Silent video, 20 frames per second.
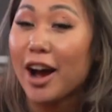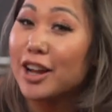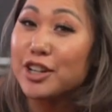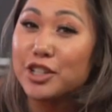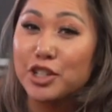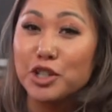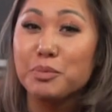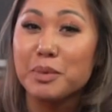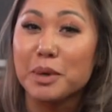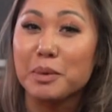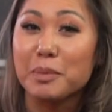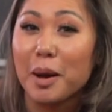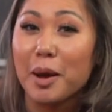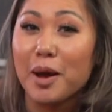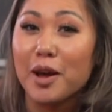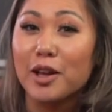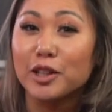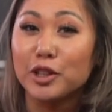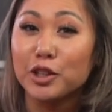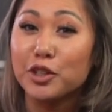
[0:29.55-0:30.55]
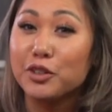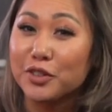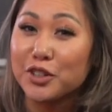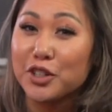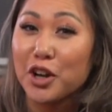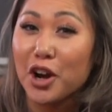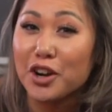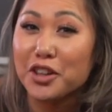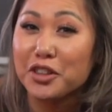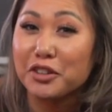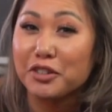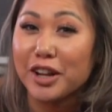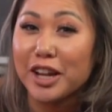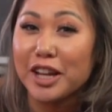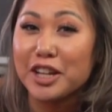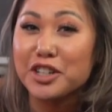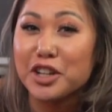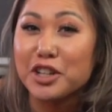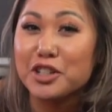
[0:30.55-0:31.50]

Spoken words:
I do bring my Louis Vuitton on the range,